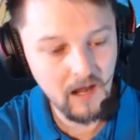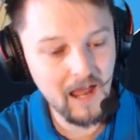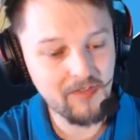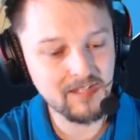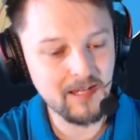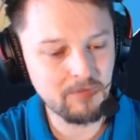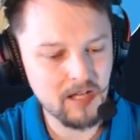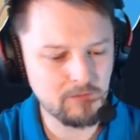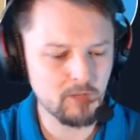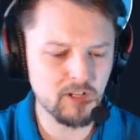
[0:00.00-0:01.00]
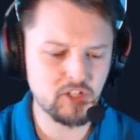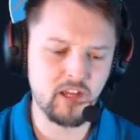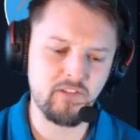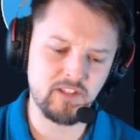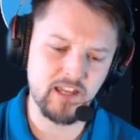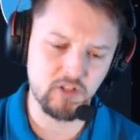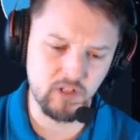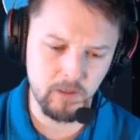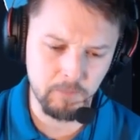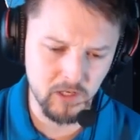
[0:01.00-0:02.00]
At the same time, So Much to Give is
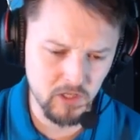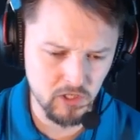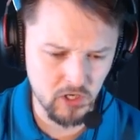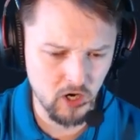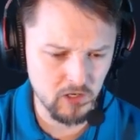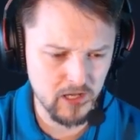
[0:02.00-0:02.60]
actually a pretty good card